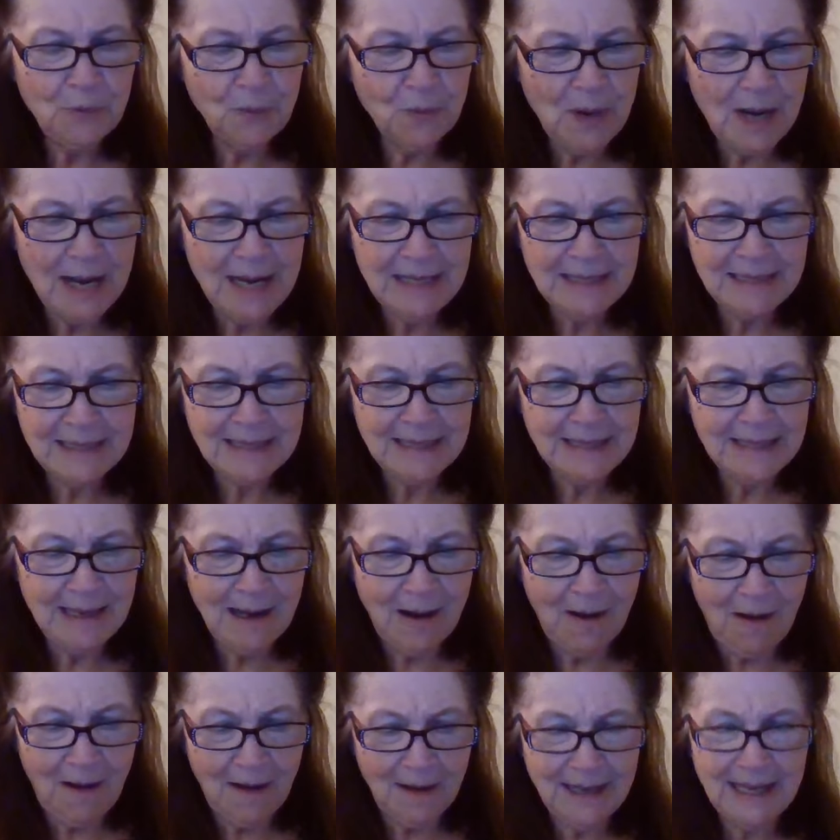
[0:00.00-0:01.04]
Praise
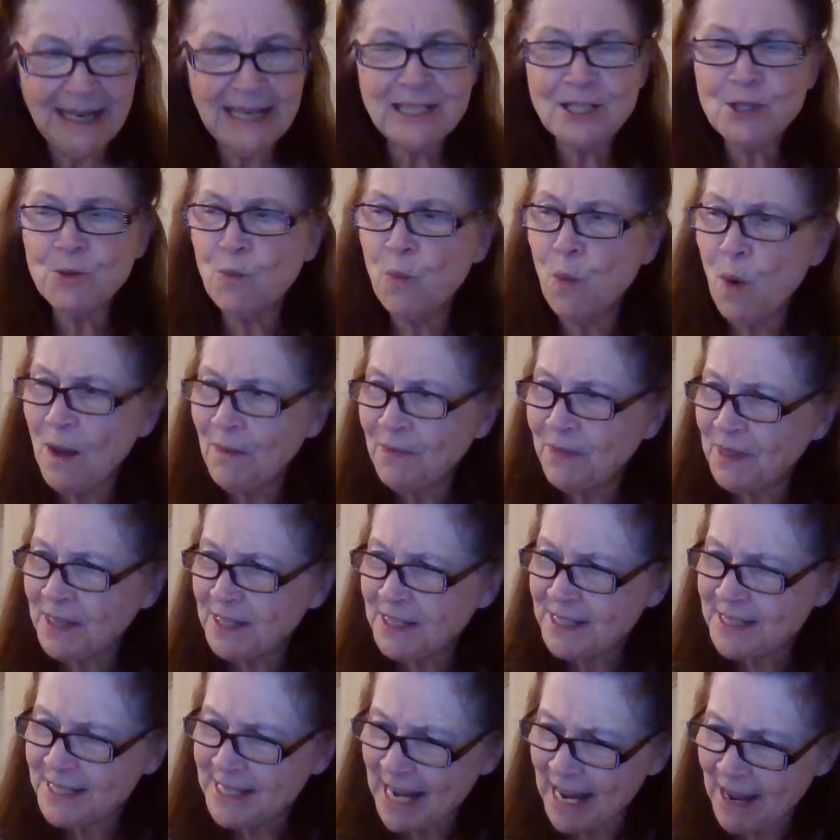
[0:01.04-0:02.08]
God. It's what the
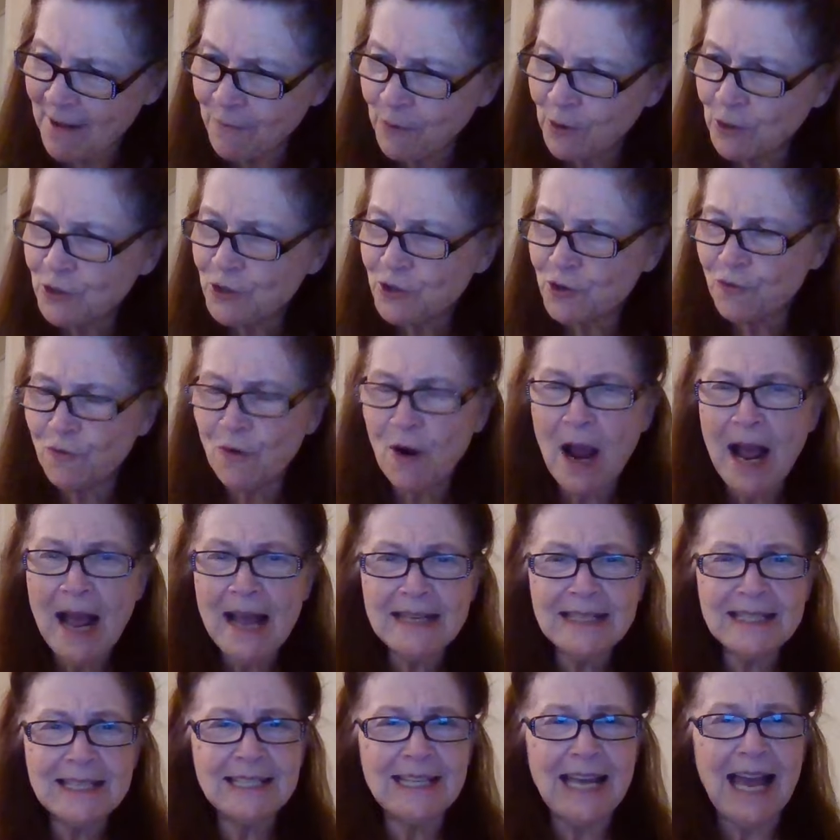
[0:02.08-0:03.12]
devil
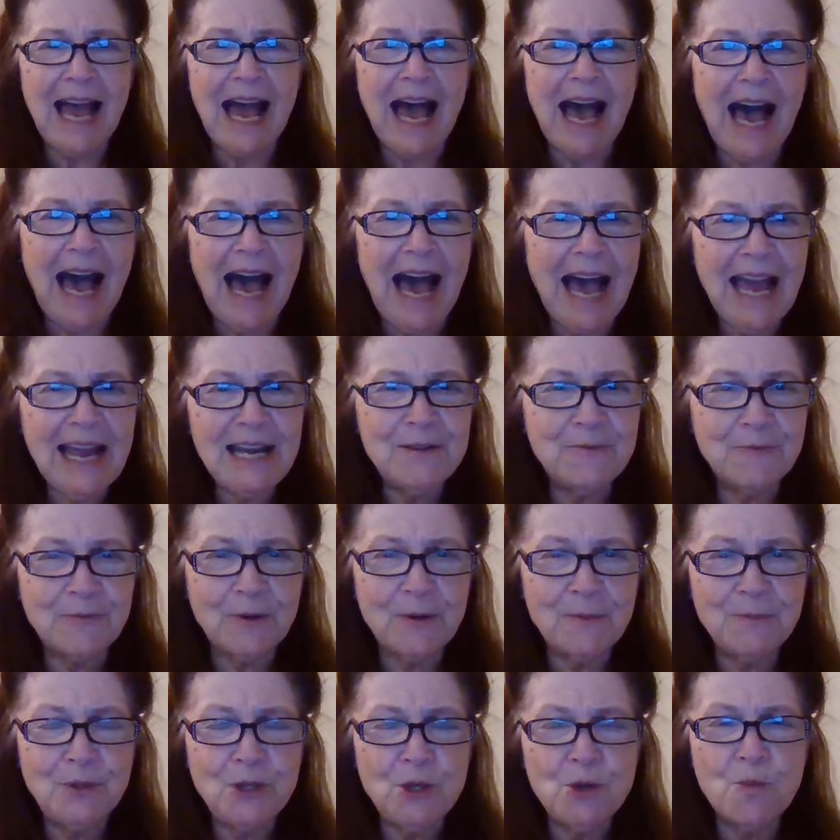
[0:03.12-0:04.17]
tries to hide
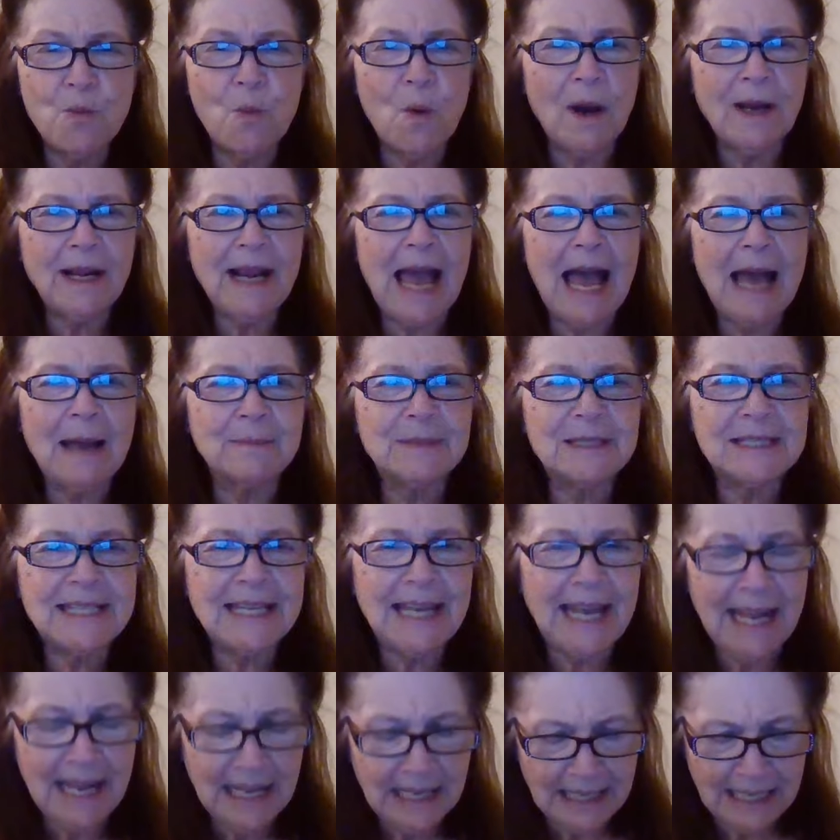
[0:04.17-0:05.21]
from you, what I'm
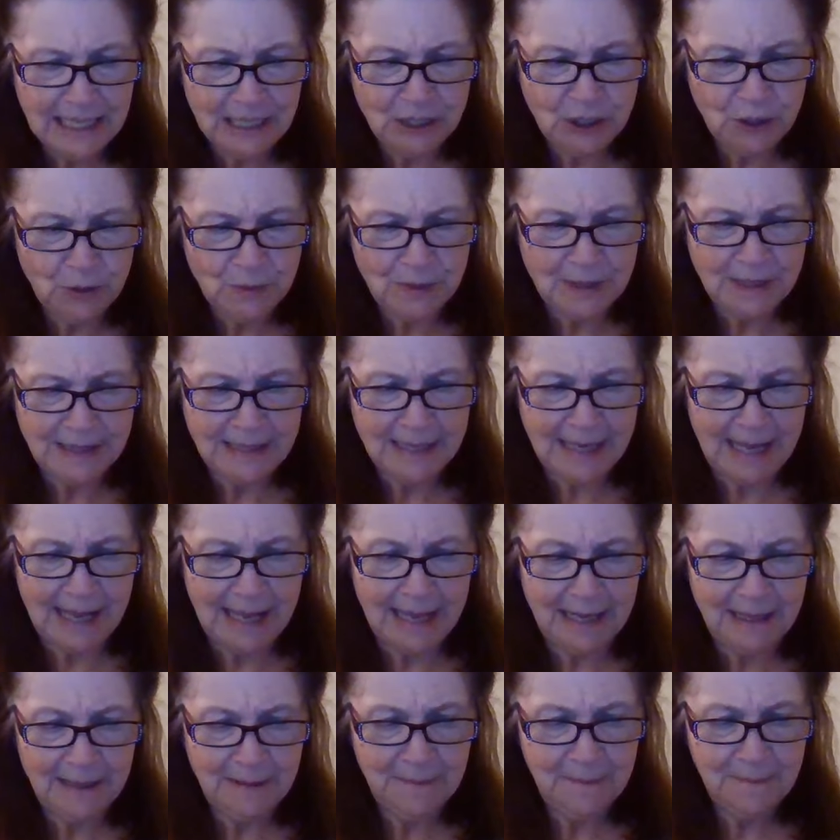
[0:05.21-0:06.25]
telling you
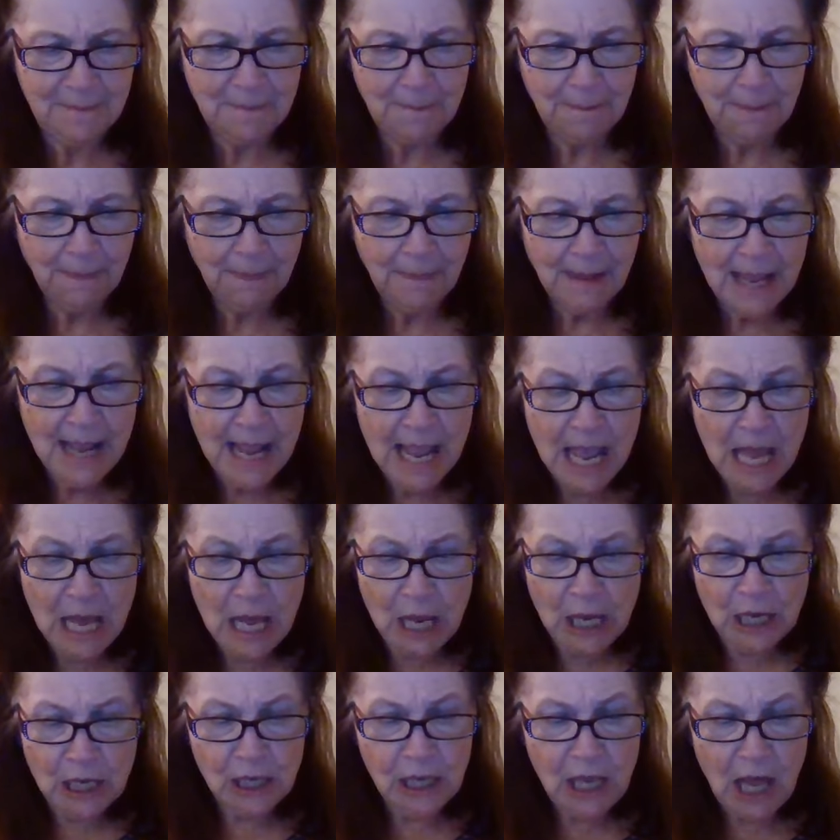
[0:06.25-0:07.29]
today.
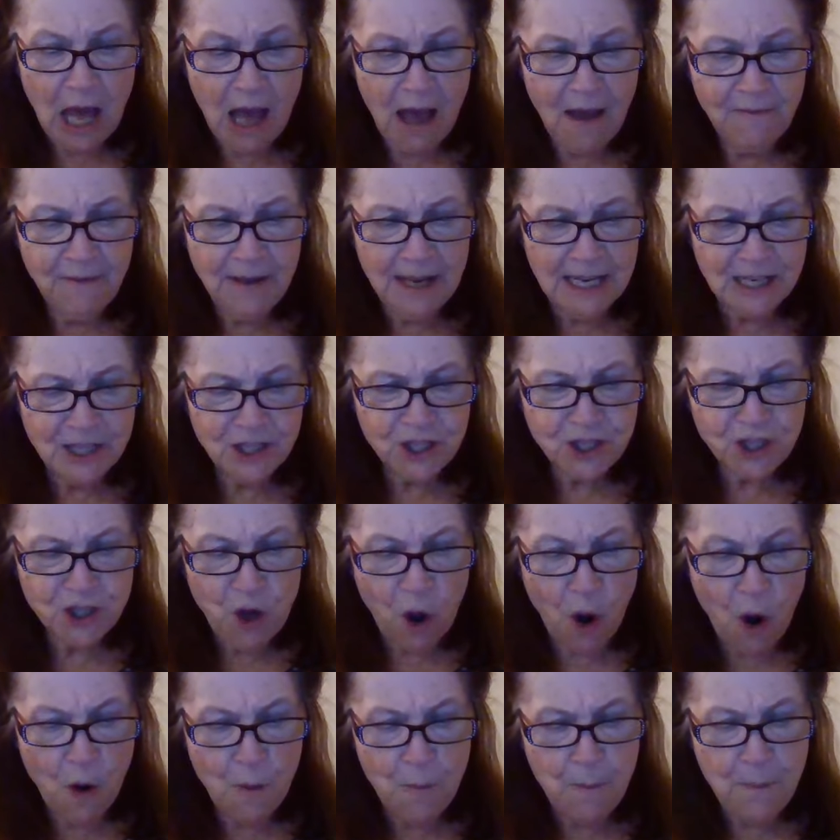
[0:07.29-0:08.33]
Love is
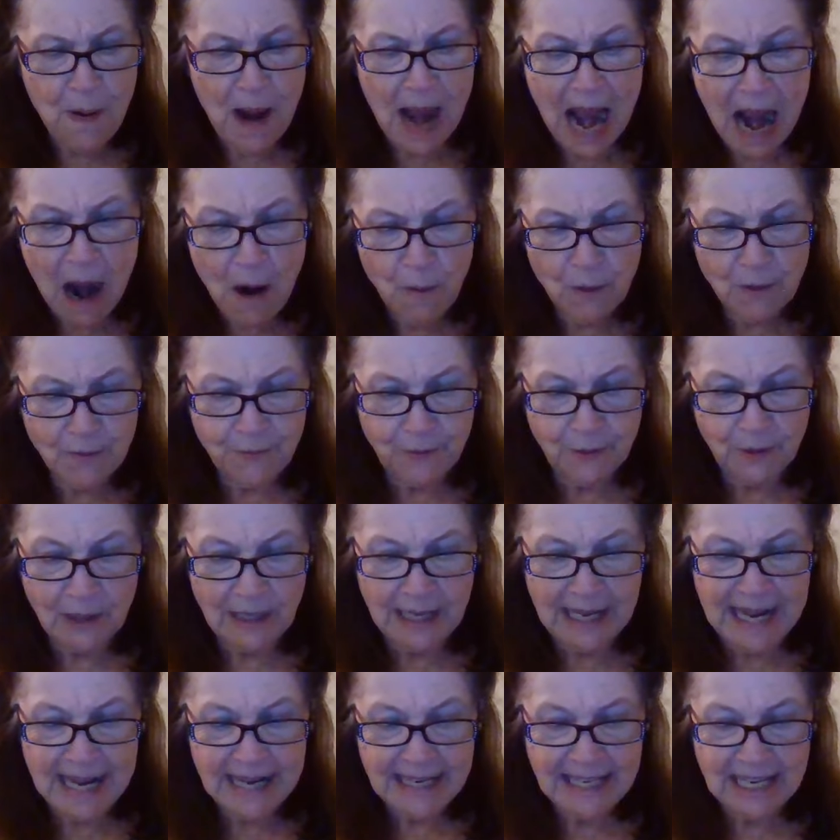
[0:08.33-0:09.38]
so powerful,
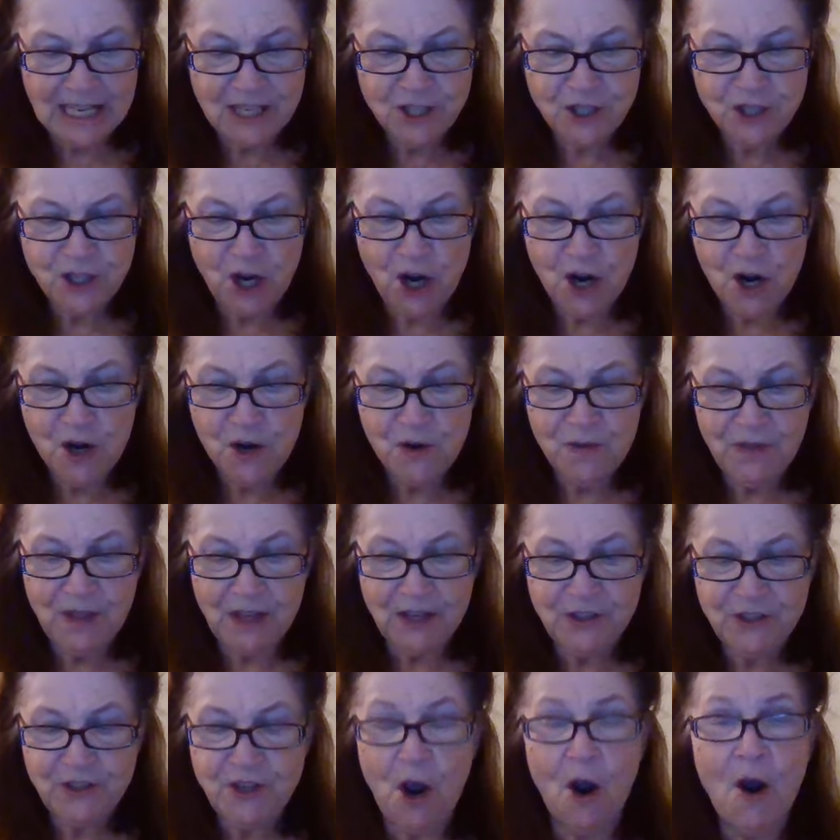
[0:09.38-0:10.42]
it can turn
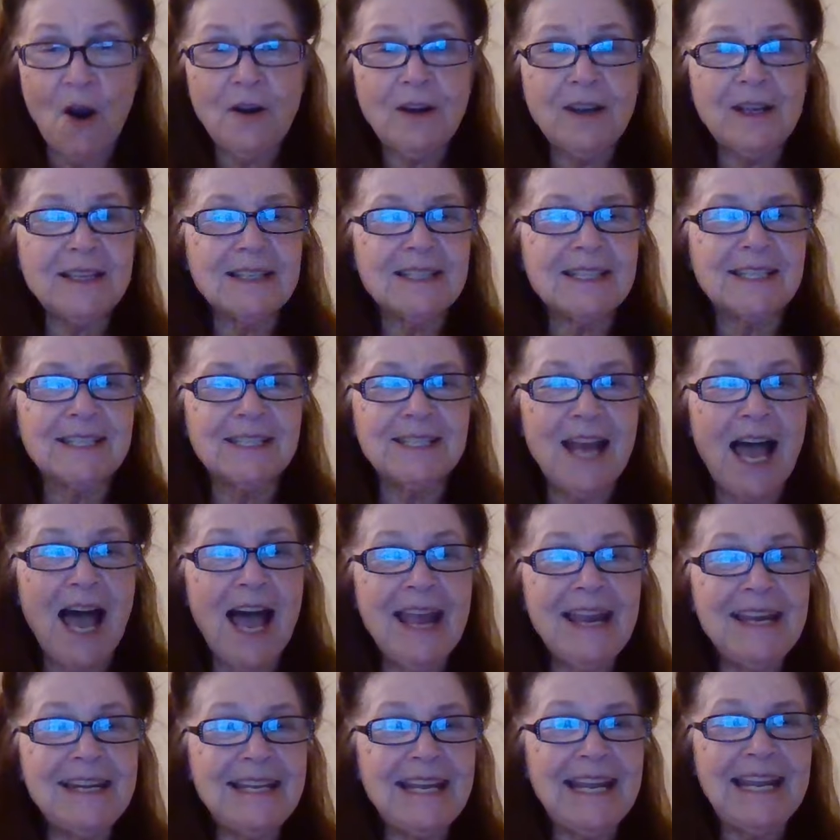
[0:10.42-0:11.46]
the darkest
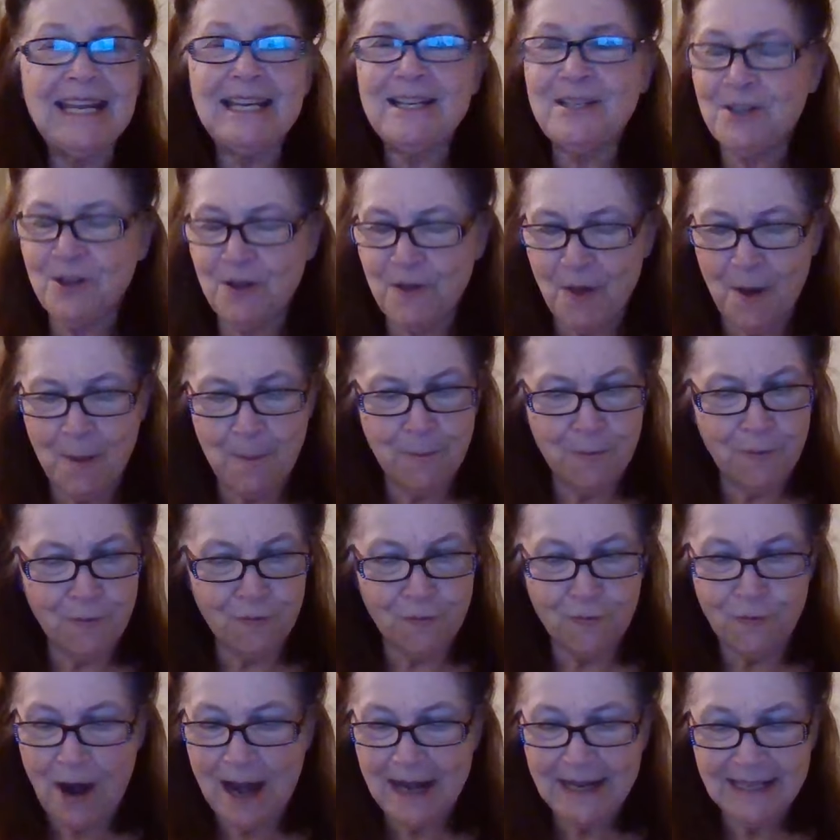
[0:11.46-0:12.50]
night into the
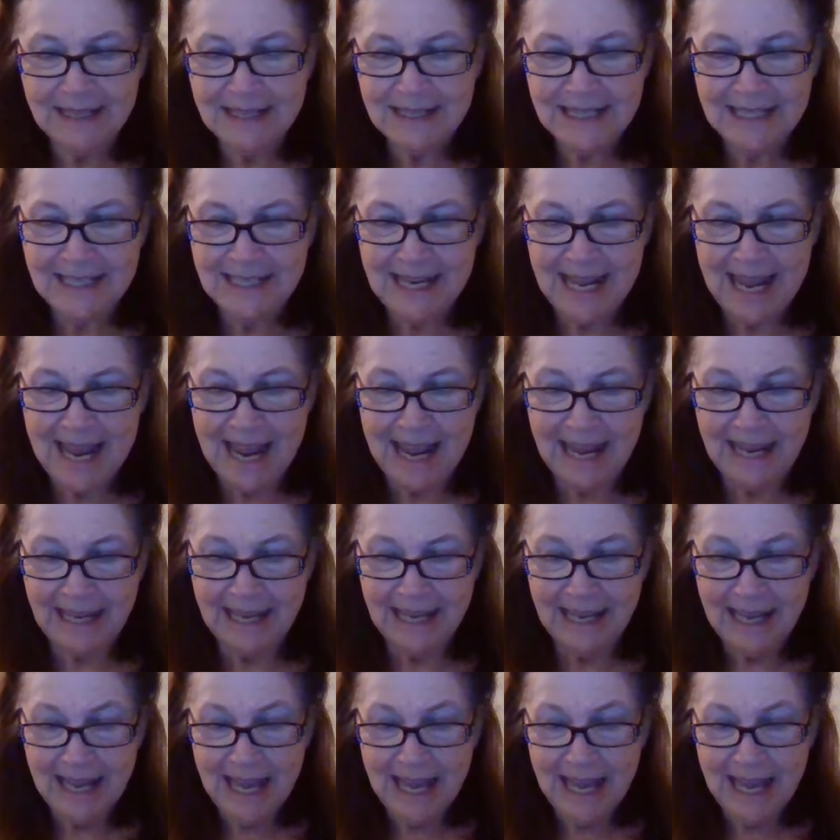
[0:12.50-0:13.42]
brightest day.